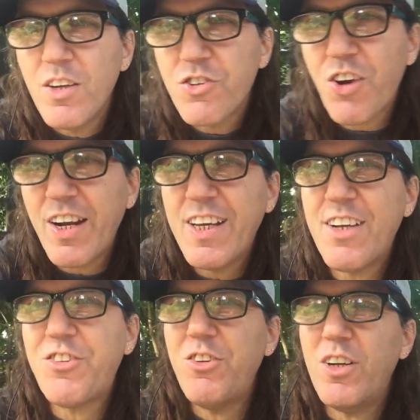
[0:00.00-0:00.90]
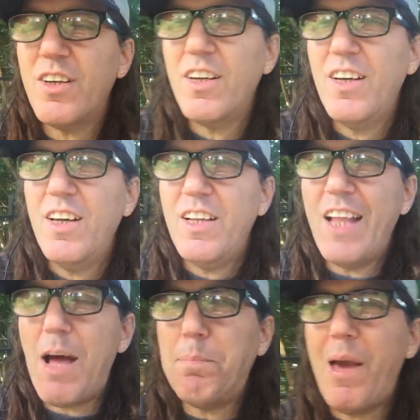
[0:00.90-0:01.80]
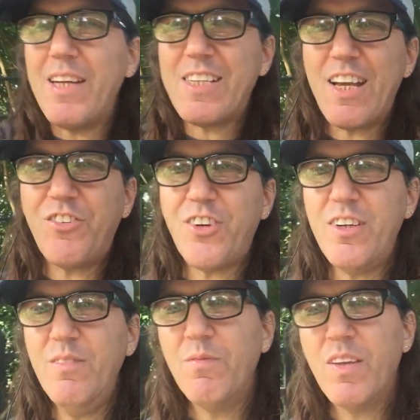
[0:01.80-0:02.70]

Trying to get you to not pay attention.